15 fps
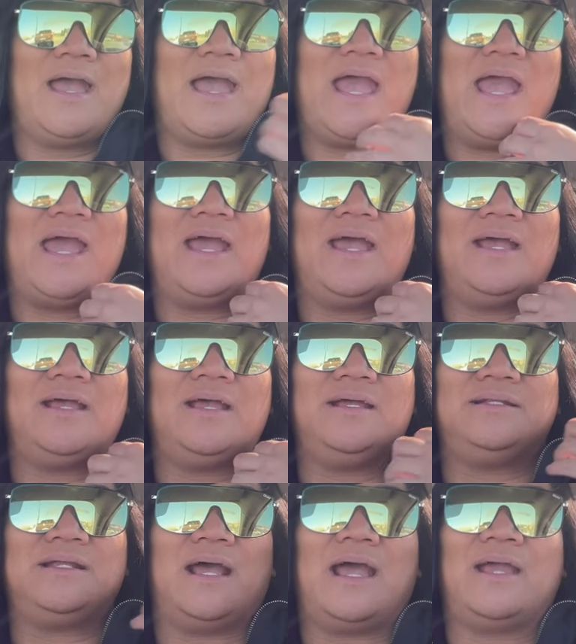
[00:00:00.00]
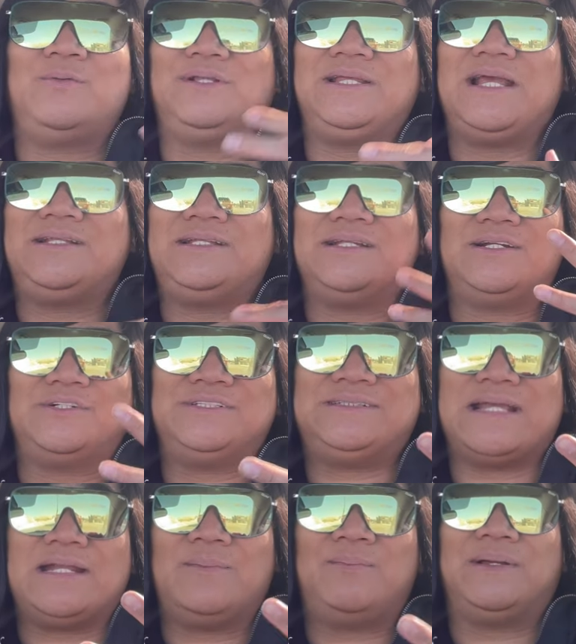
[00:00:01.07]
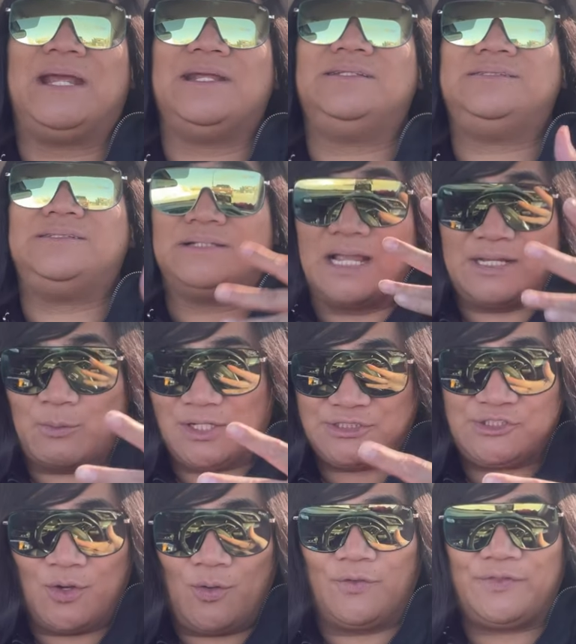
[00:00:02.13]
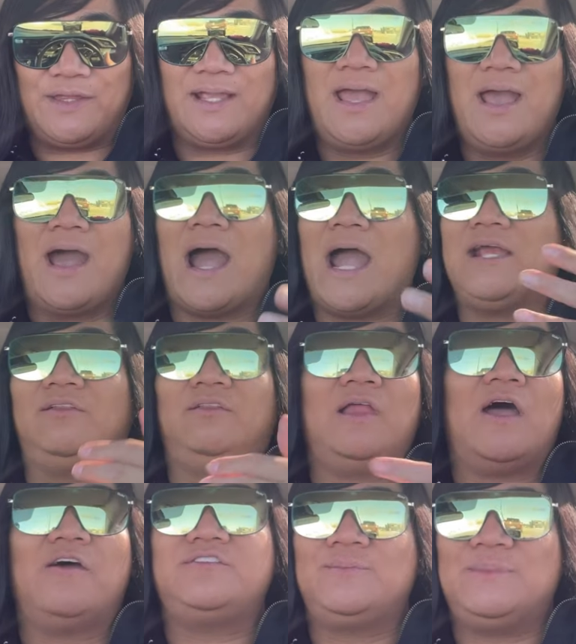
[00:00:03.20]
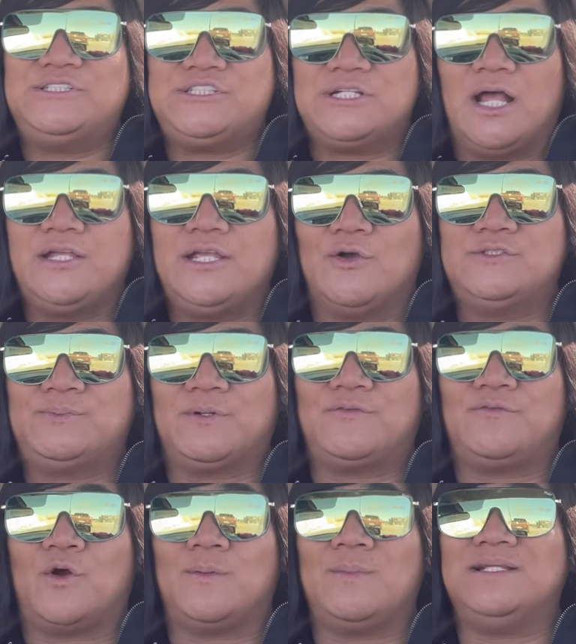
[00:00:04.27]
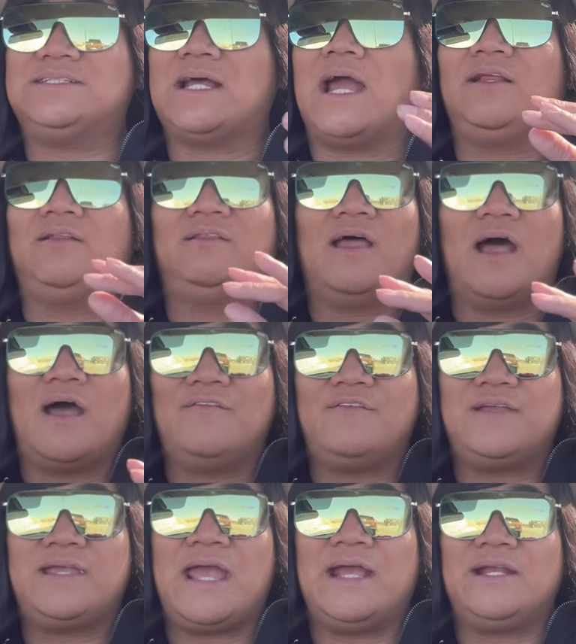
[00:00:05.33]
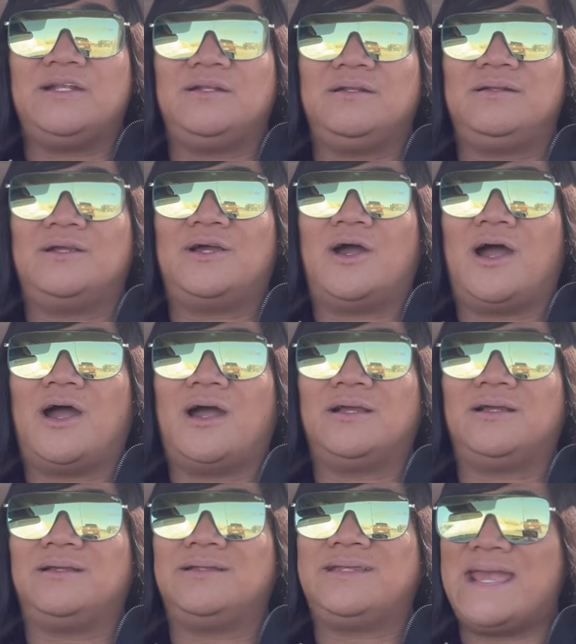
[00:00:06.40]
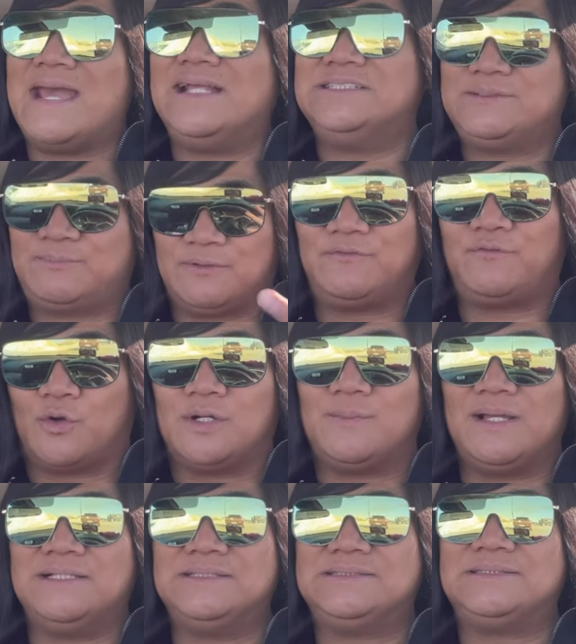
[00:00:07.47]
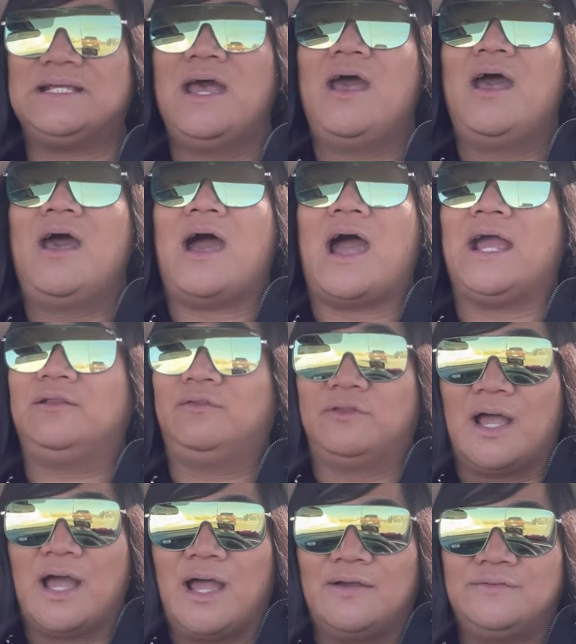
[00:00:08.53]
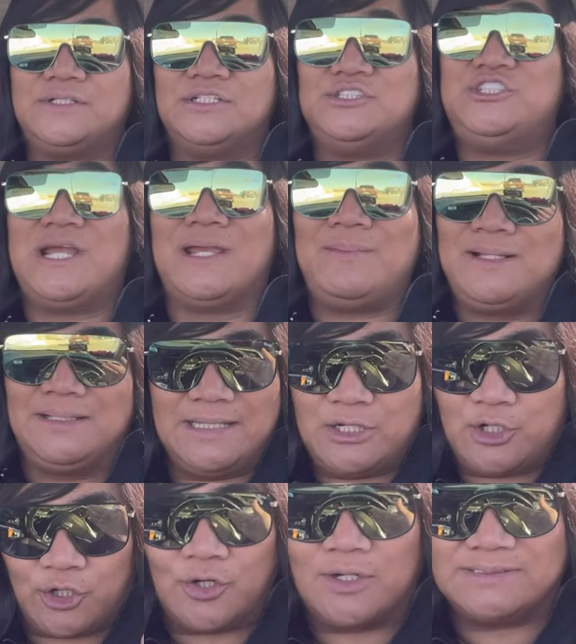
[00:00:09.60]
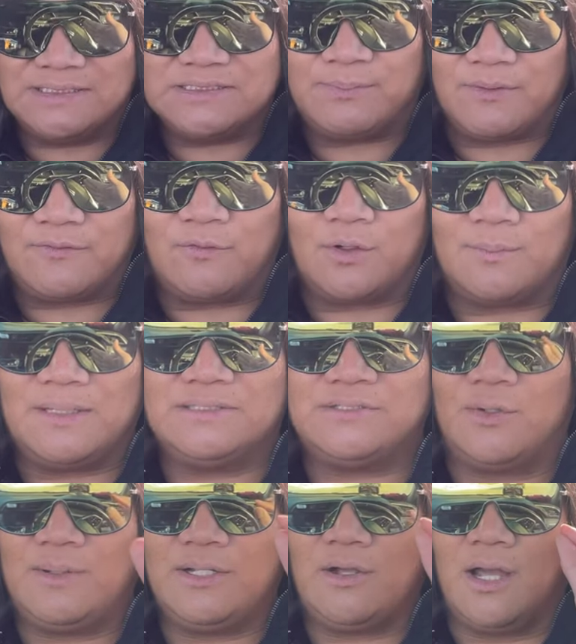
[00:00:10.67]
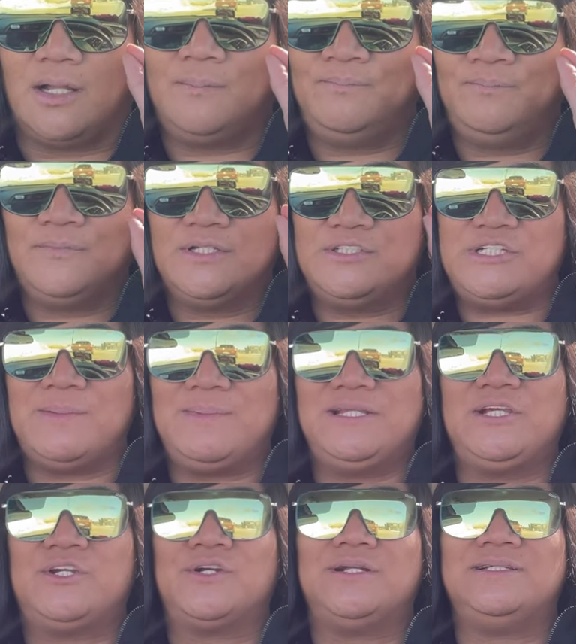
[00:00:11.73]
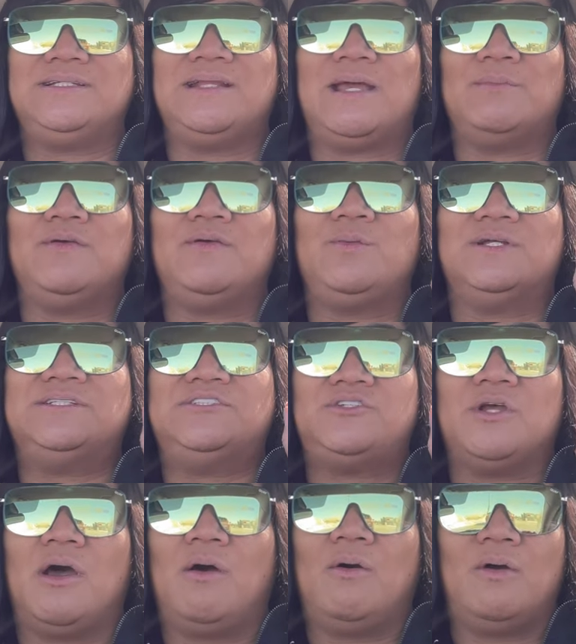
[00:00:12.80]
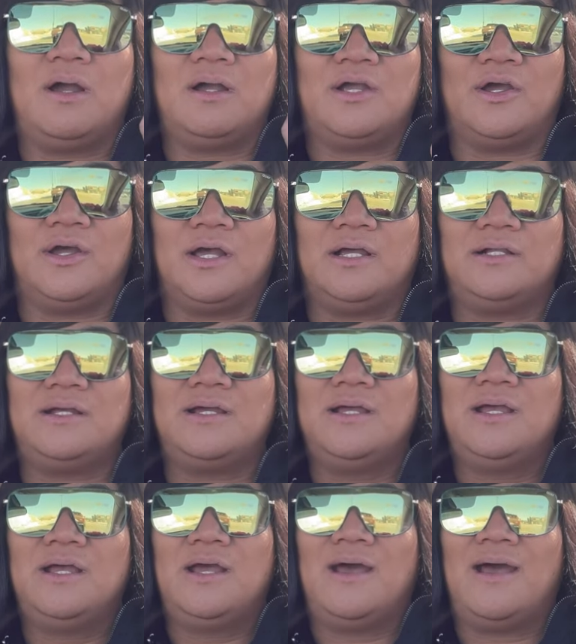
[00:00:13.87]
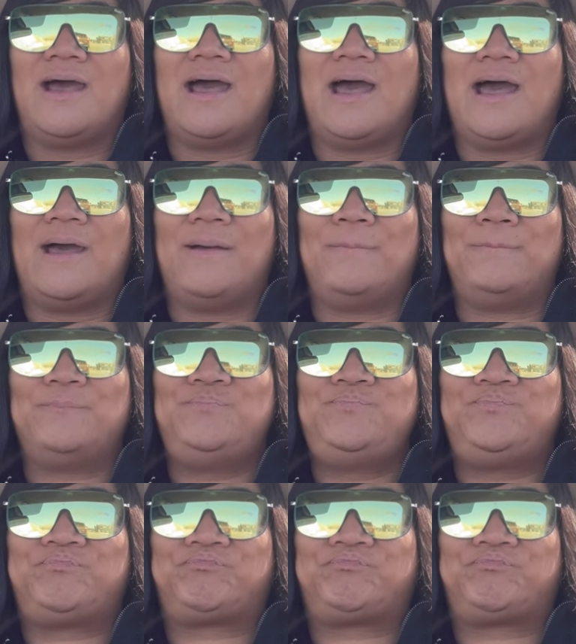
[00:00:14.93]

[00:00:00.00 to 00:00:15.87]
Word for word: And I really didn't understand it, but I, I watched the whole thing. I loved Michelle Yeoh's performance. I loved Ken Ken's performance. I loved Jamie Lee Curtis's performance. Oh my God. Jamie Lee Curtis in that movie was so good. Um,